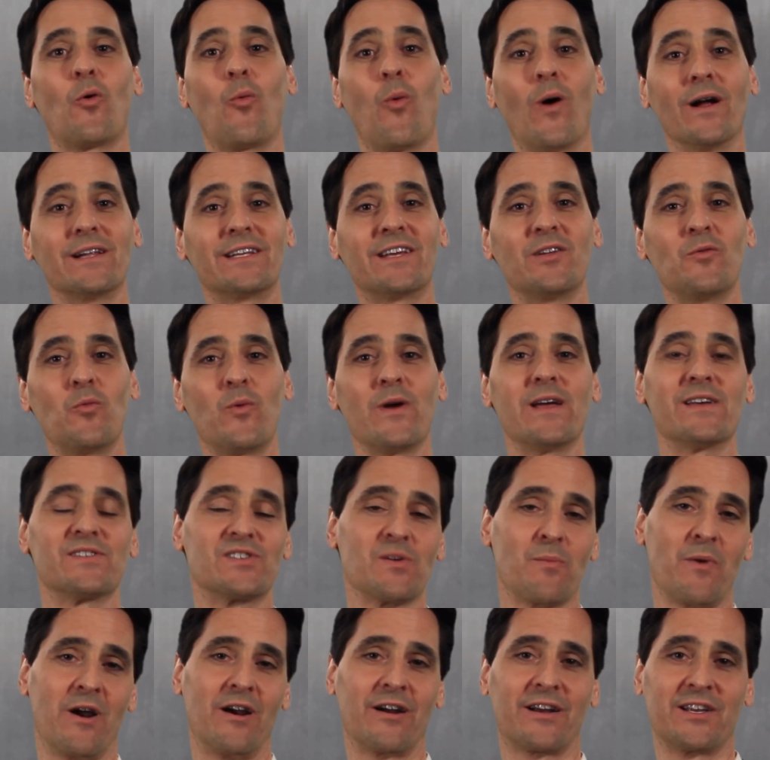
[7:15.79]
what can we as
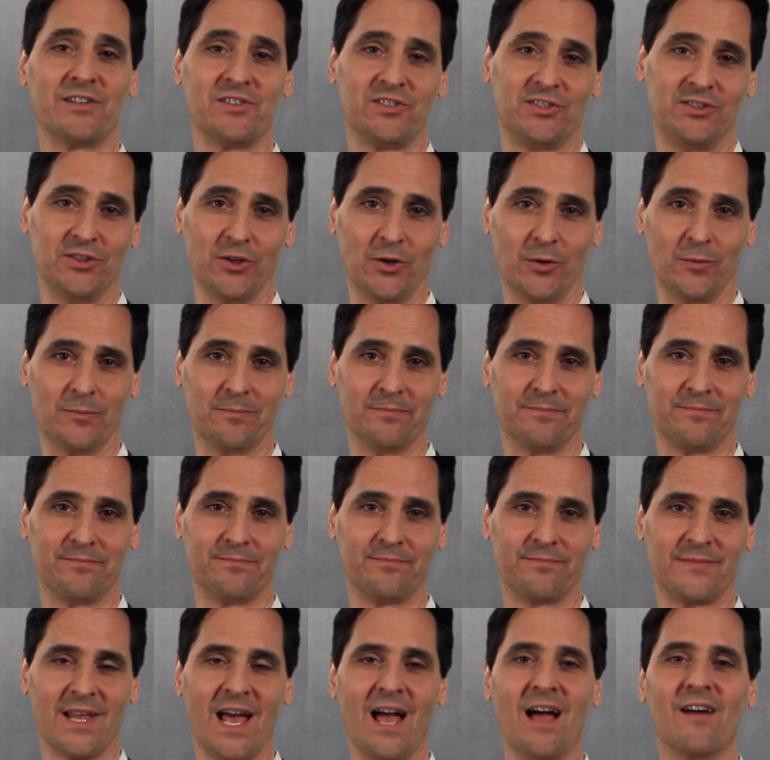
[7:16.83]
Americans do?
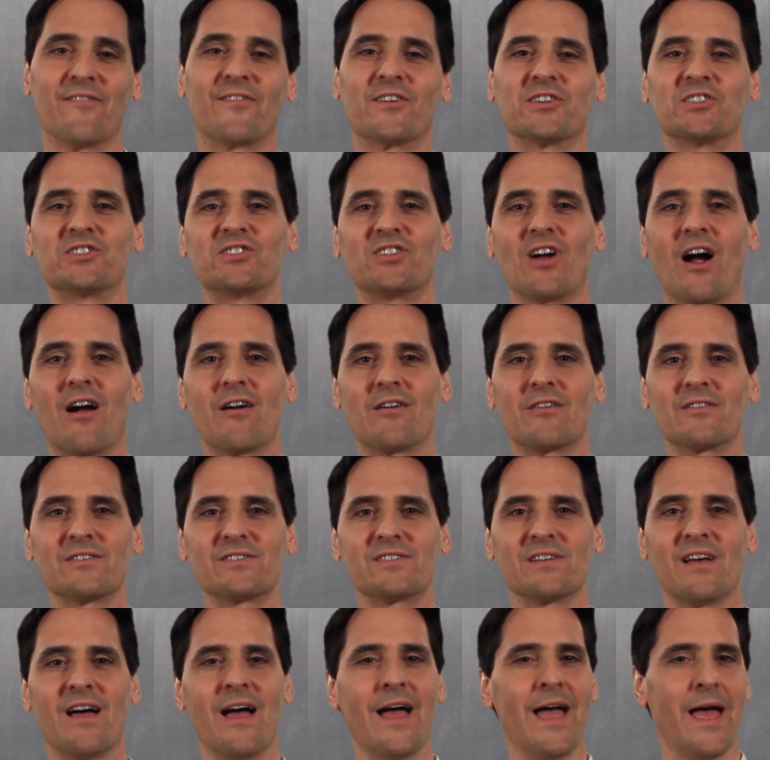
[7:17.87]
For
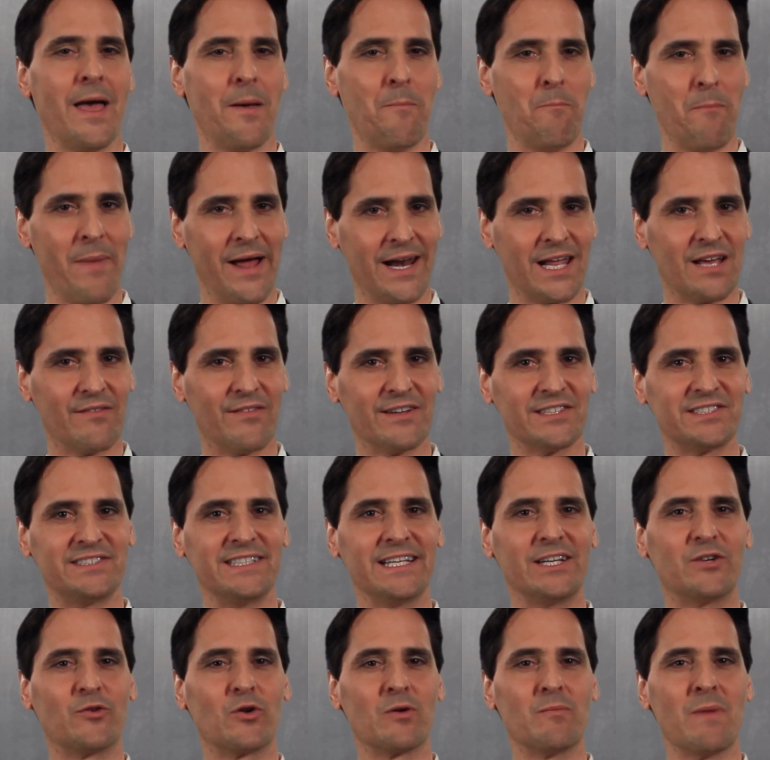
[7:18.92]
starters, many of us
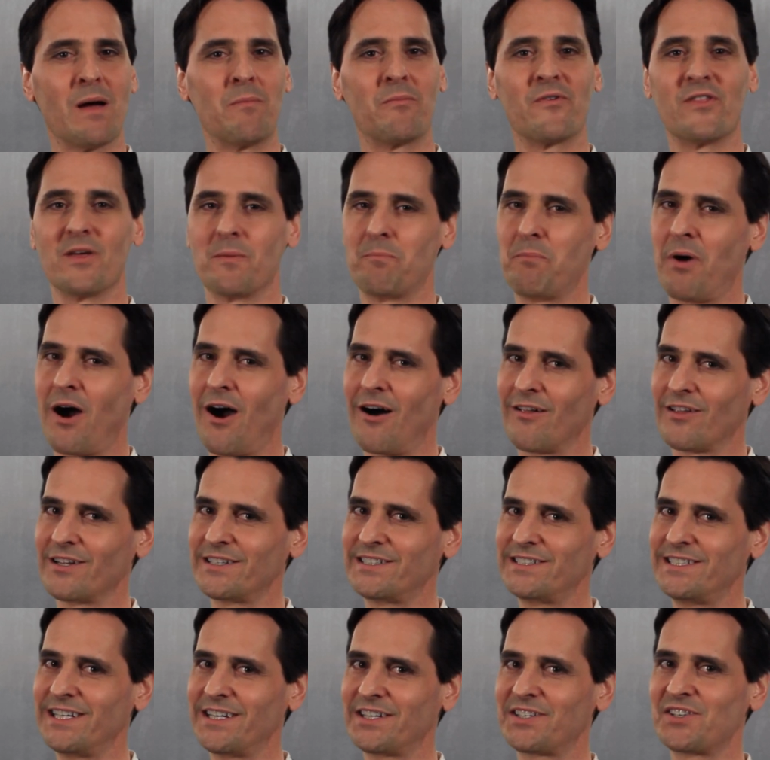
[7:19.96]
need to remember that
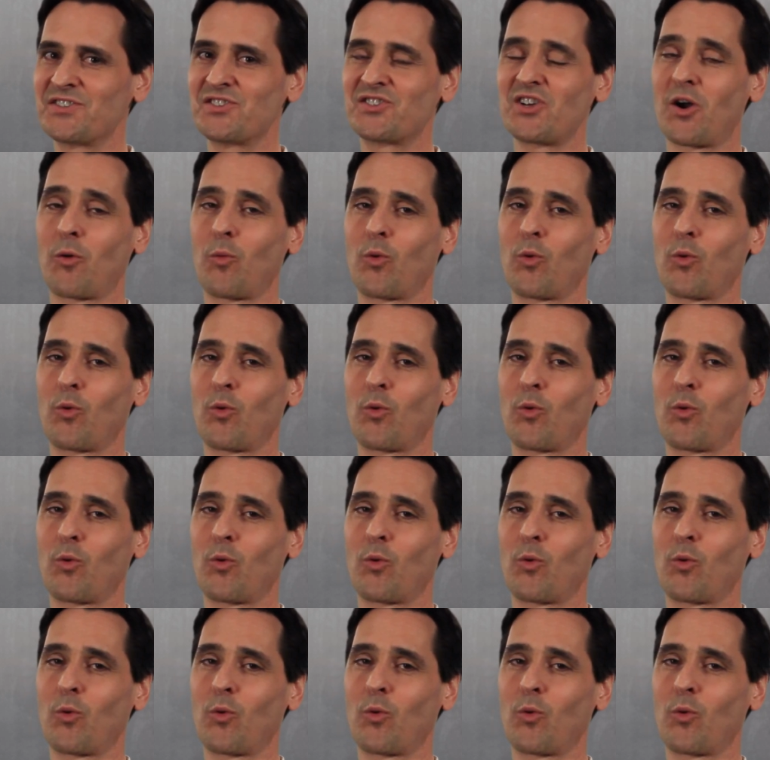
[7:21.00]
politicians are